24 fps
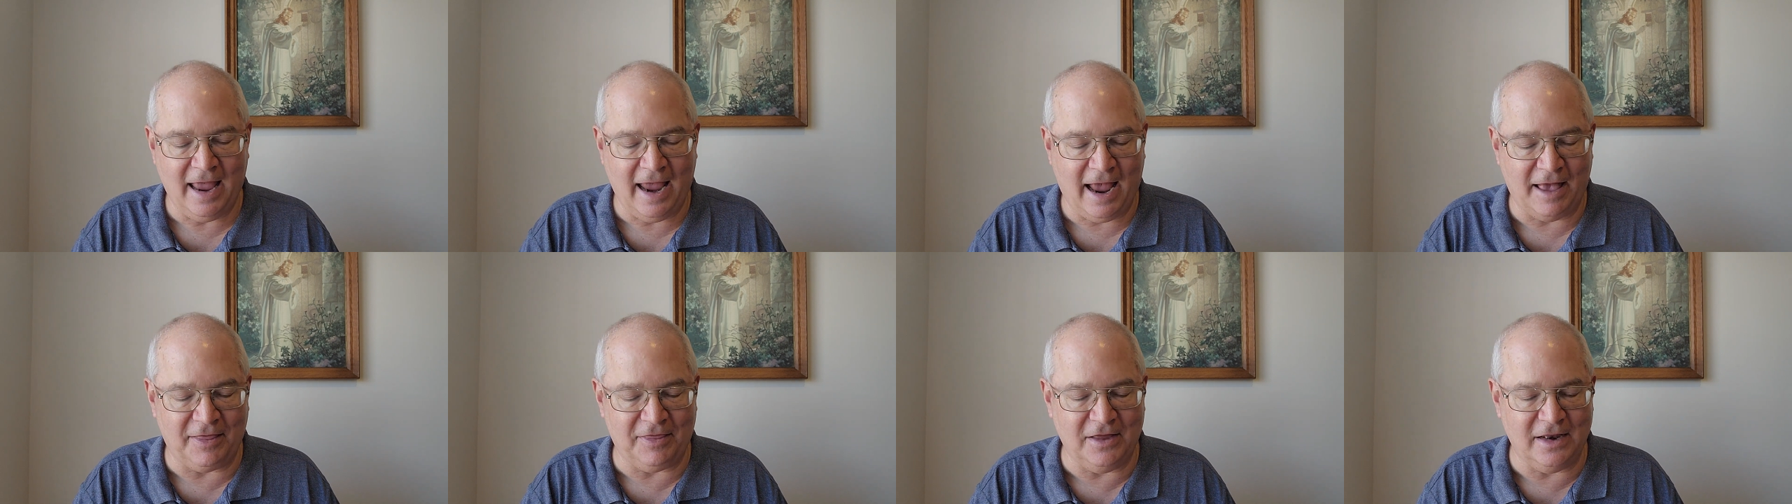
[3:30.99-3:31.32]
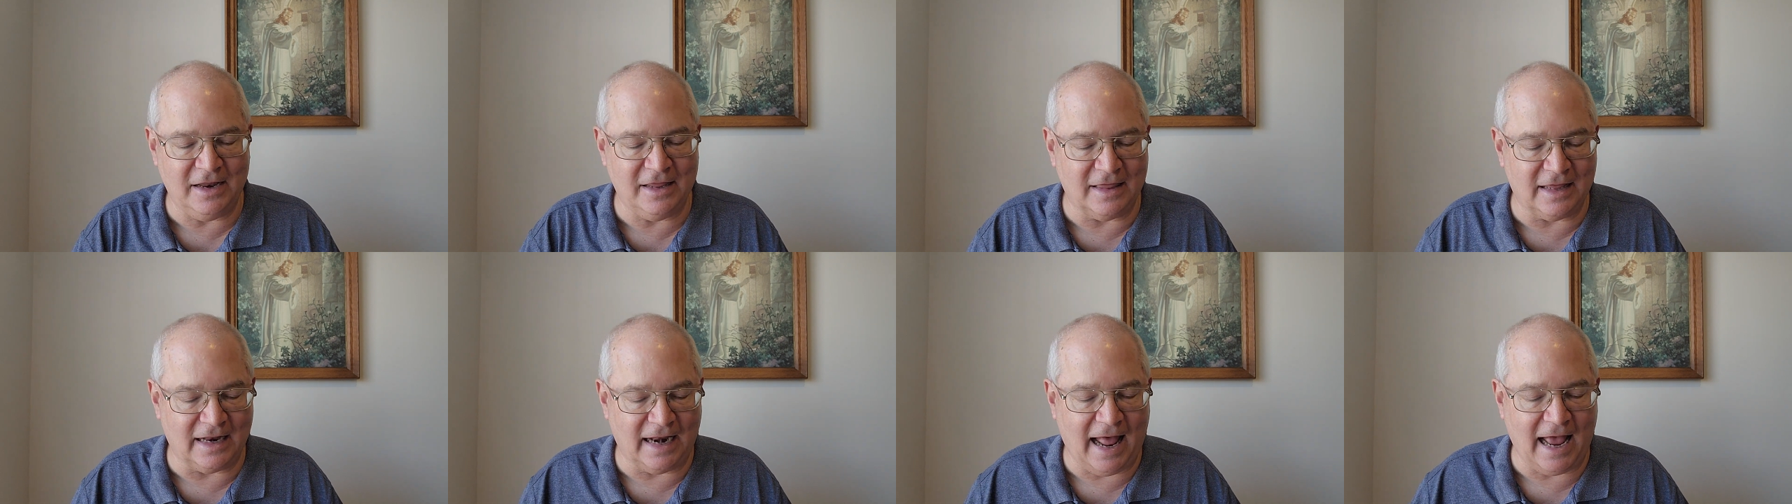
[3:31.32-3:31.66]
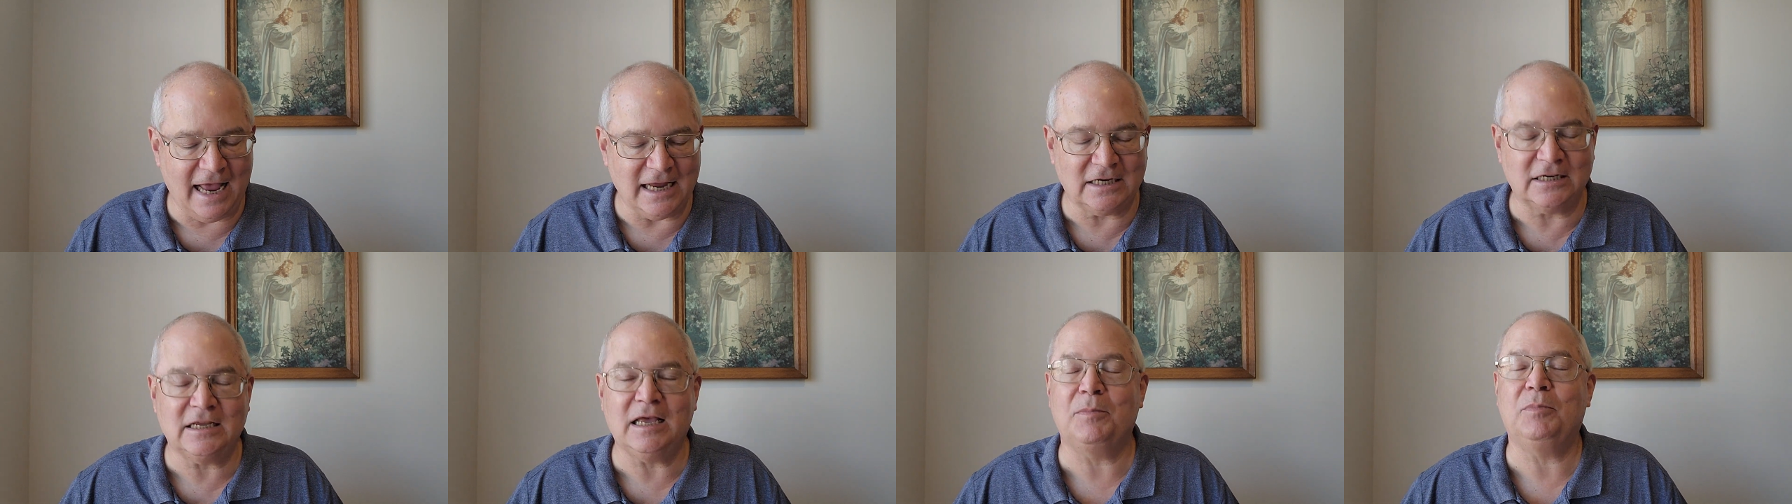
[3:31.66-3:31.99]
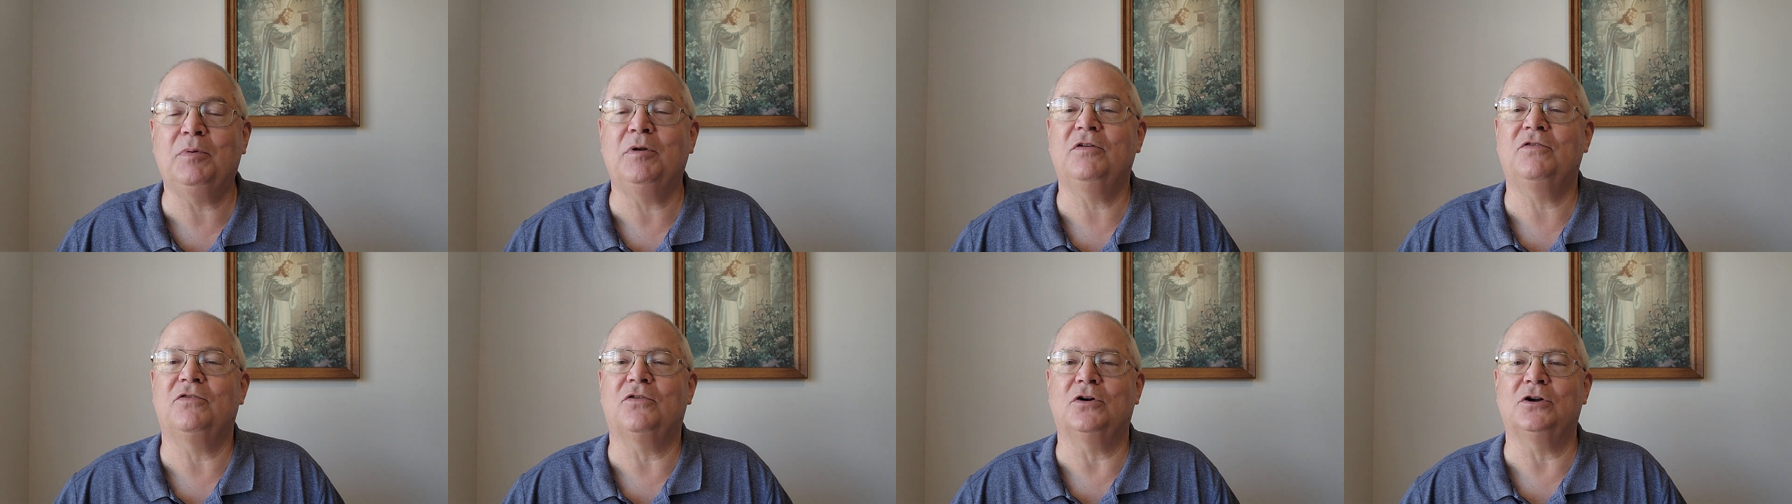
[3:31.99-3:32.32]
And then in the last
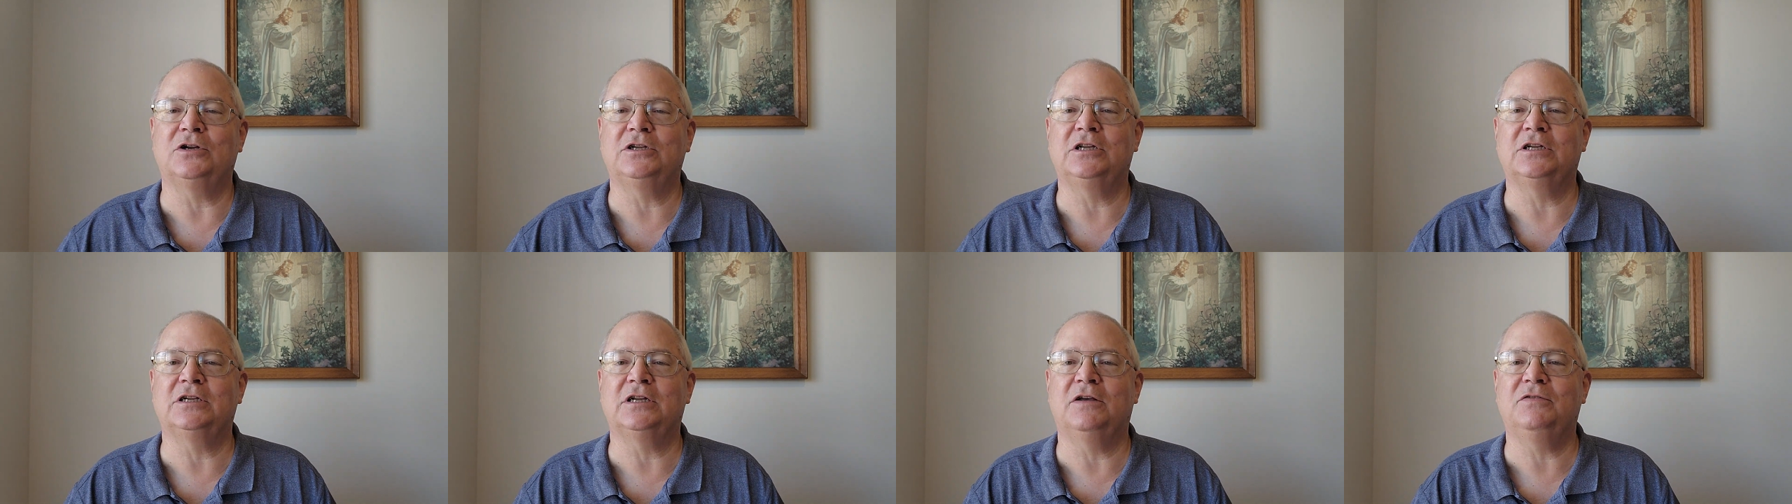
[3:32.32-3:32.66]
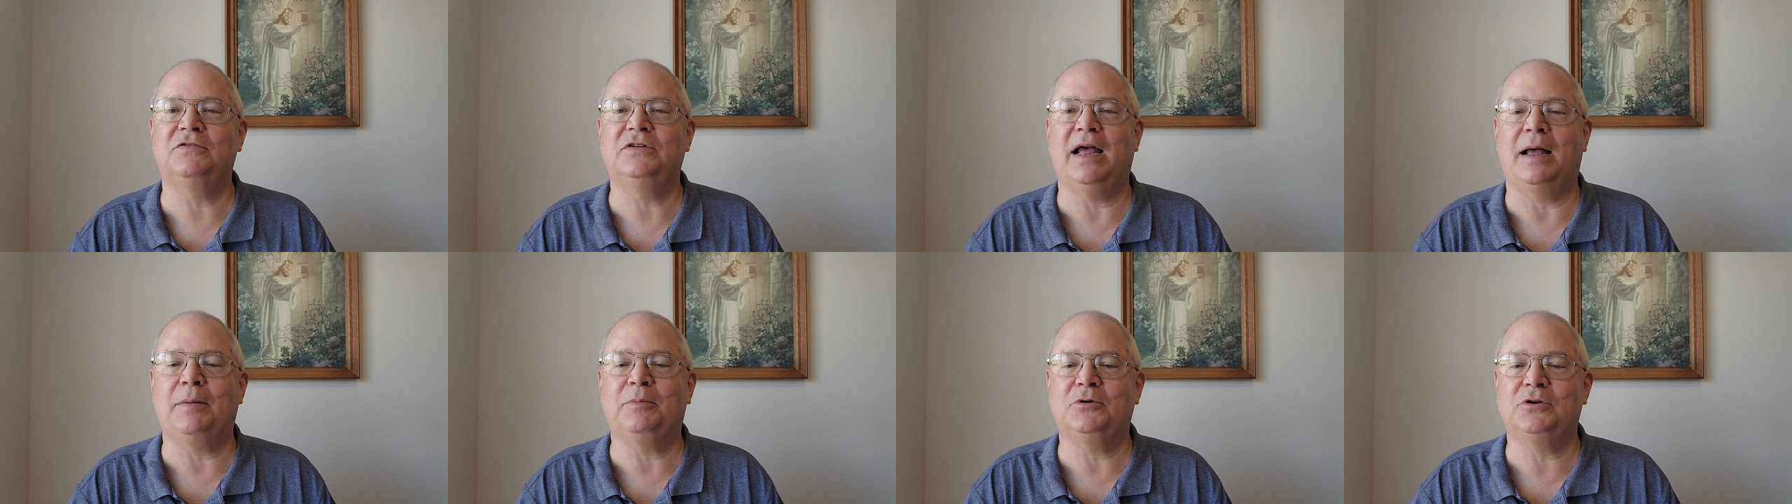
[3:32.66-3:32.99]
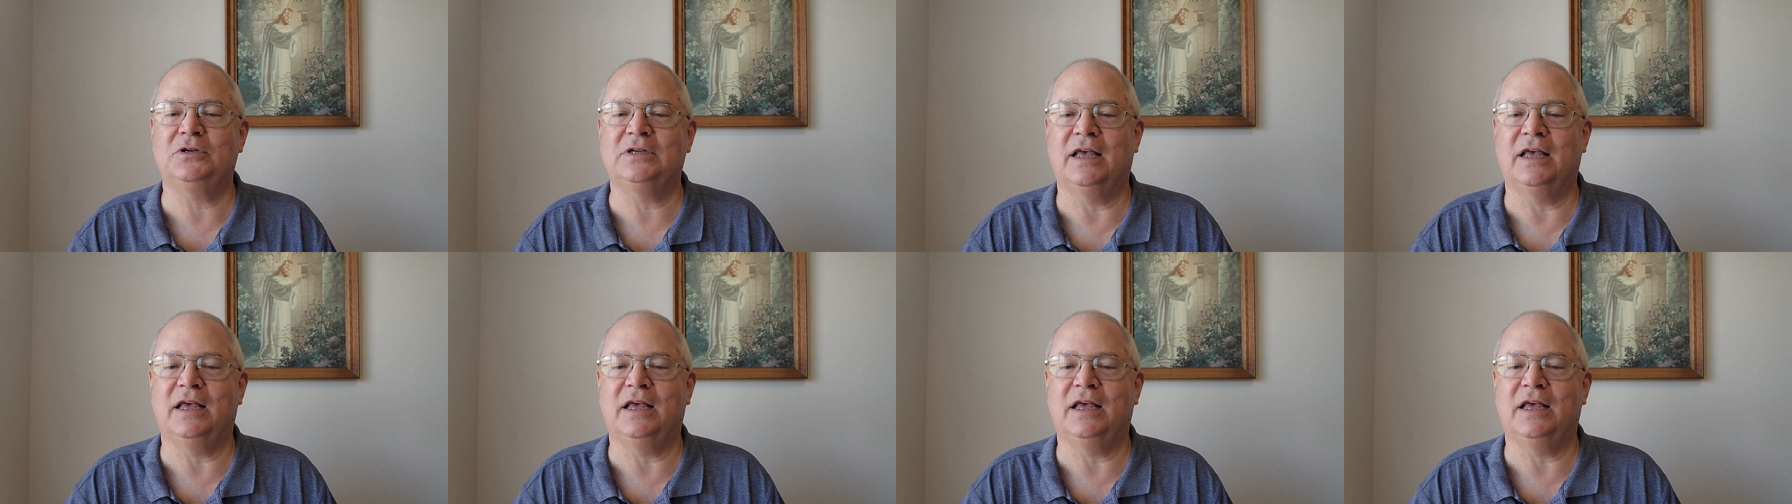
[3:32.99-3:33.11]
couple of verses of chapter